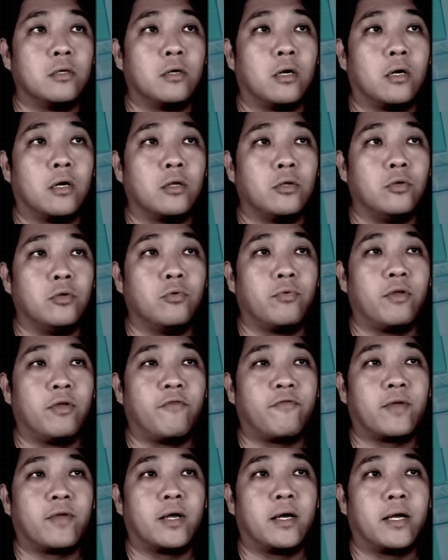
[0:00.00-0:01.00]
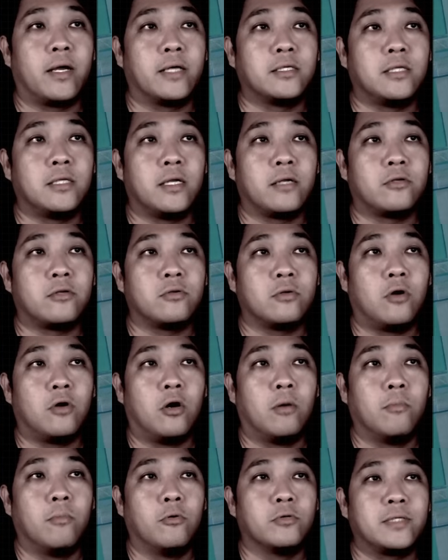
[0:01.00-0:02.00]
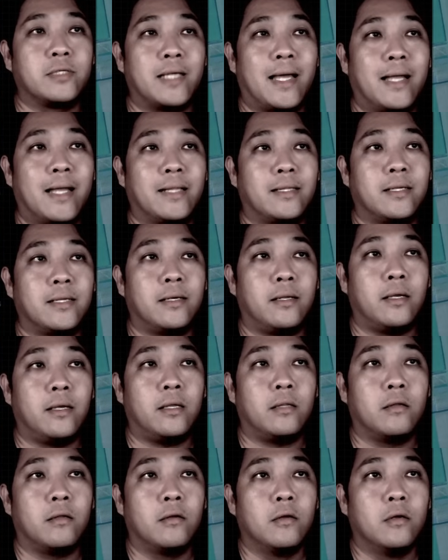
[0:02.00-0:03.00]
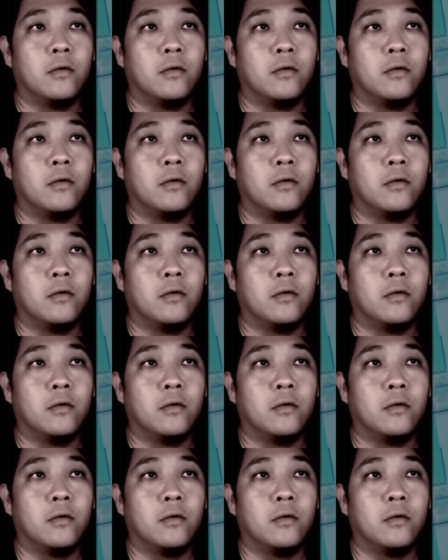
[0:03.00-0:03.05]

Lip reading: Yurivka as they almost entered it.